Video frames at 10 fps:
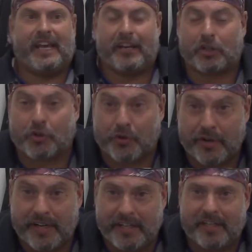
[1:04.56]
It had a
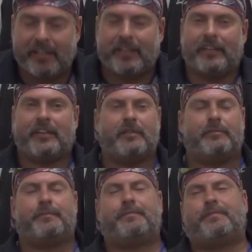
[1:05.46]
creek in it, and
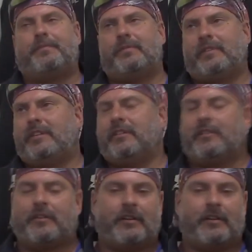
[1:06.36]
I'm doing it.